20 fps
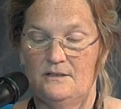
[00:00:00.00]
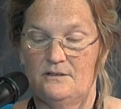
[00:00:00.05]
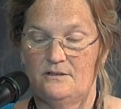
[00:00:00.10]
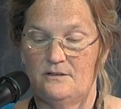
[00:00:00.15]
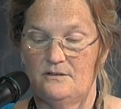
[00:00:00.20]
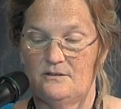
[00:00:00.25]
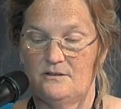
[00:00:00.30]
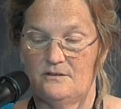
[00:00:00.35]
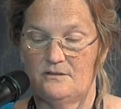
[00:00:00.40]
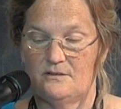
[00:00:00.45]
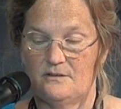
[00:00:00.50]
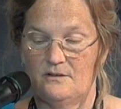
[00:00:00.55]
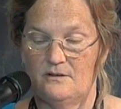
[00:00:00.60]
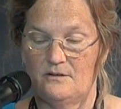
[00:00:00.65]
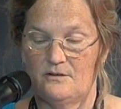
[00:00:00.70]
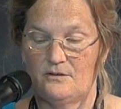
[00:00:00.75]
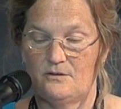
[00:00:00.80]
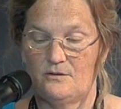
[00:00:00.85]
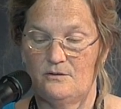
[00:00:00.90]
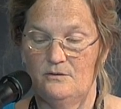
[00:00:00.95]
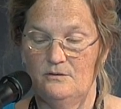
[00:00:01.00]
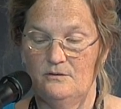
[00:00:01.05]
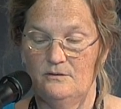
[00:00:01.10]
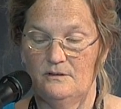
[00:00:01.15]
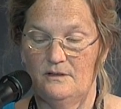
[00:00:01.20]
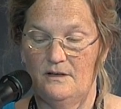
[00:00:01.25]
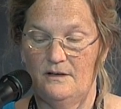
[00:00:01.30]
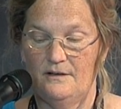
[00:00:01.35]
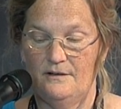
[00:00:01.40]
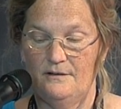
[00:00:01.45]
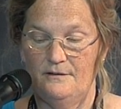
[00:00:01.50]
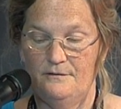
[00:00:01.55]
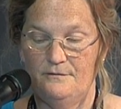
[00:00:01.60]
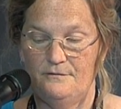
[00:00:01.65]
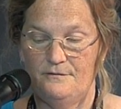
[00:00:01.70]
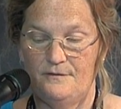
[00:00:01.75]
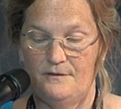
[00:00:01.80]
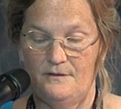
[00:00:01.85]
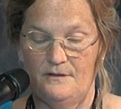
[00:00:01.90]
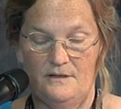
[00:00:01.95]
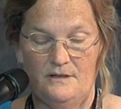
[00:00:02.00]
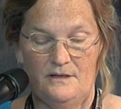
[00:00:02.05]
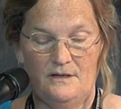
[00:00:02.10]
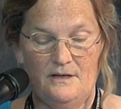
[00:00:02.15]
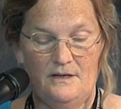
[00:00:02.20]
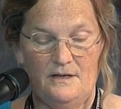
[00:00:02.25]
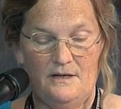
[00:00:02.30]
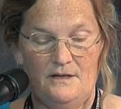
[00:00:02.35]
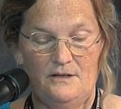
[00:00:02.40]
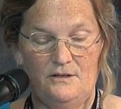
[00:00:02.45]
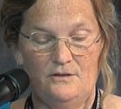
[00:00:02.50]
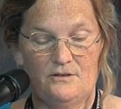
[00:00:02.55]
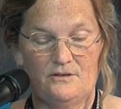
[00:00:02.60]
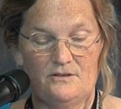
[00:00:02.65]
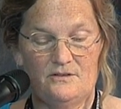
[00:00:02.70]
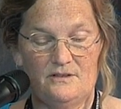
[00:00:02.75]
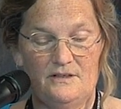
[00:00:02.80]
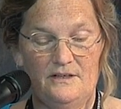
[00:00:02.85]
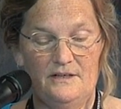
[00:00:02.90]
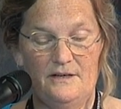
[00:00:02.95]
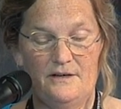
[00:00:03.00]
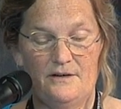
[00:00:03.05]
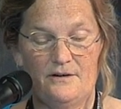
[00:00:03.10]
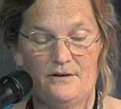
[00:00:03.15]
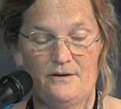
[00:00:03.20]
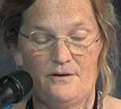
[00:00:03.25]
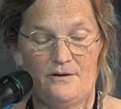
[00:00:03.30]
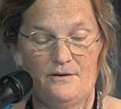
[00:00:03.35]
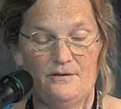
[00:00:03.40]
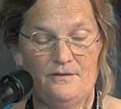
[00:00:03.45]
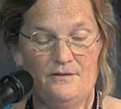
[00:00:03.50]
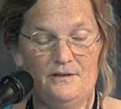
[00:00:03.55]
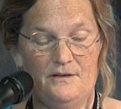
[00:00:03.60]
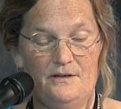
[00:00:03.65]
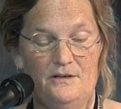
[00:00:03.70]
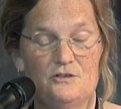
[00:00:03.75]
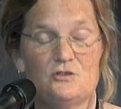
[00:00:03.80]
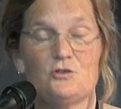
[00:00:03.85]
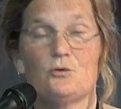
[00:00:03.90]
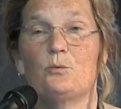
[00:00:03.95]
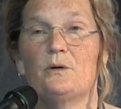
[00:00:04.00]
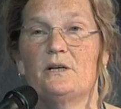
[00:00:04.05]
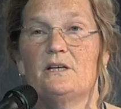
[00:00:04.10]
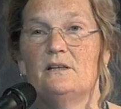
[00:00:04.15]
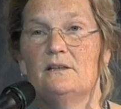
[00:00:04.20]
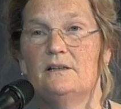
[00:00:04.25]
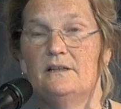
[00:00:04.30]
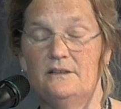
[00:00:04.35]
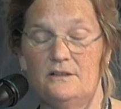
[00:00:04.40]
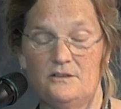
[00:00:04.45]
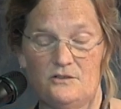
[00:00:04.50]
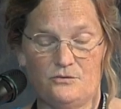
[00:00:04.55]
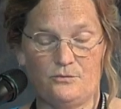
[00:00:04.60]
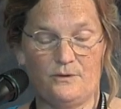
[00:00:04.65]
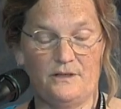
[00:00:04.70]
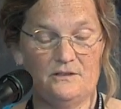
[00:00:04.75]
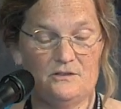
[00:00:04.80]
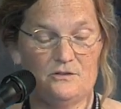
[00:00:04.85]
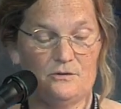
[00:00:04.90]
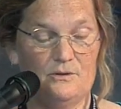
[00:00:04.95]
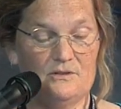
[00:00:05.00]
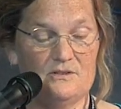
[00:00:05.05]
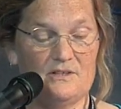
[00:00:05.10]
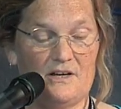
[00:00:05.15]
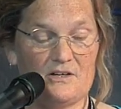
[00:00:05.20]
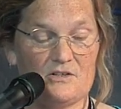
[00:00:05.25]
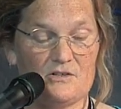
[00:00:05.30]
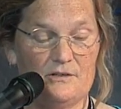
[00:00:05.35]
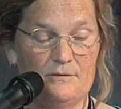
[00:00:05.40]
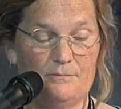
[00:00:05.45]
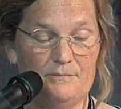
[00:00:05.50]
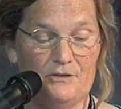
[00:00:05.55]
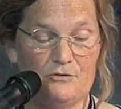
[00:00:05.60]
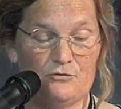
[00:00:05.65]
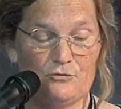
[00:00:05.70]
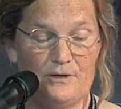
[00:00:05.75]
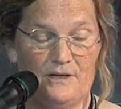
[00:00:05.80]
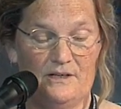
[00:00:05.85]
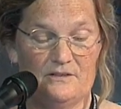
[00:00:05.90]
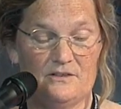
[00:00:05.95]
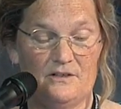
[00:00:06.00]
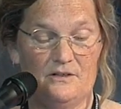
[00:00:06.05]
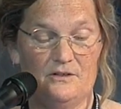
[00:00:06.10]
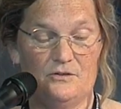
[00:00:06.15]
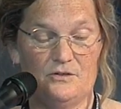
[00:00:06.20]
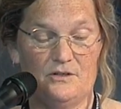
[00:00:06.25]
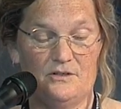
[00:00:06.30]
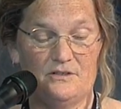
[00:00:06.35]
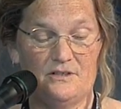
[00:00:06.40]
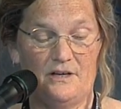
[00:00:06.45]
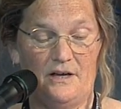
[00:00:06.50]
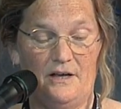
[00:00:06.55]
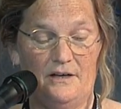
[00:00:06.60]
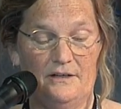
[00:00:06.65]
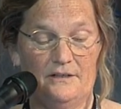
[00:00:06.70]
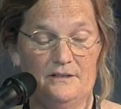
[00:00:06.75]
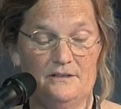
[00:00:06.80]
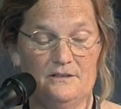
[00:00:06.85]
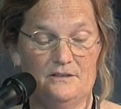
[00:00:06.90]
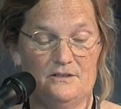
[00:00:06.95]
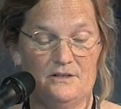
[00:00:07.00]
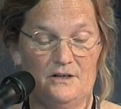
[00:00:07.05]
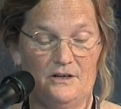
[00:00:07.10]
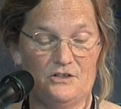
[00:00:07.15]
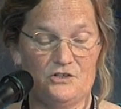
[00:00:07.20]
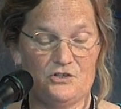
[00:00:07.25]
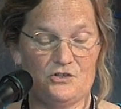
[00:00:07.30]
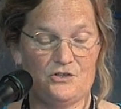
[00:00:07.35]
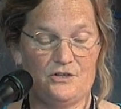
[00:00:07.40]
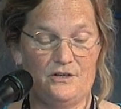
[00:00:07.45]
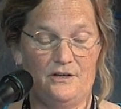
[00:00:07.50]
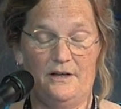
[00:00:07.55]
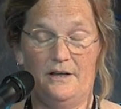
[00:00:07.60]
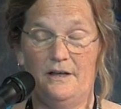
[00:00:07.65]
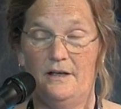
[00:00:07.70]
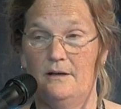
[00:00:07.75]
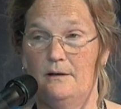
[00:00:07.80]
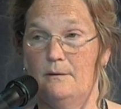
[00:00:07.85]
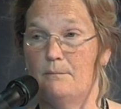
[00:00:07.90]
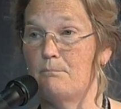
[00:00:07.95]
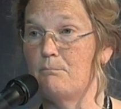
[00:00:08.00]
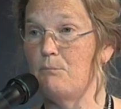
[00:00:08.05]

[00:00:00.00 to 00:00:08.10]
this is the article live. You can see here the interwiki links, right? So it's actually been translated into Italian, Dutch, and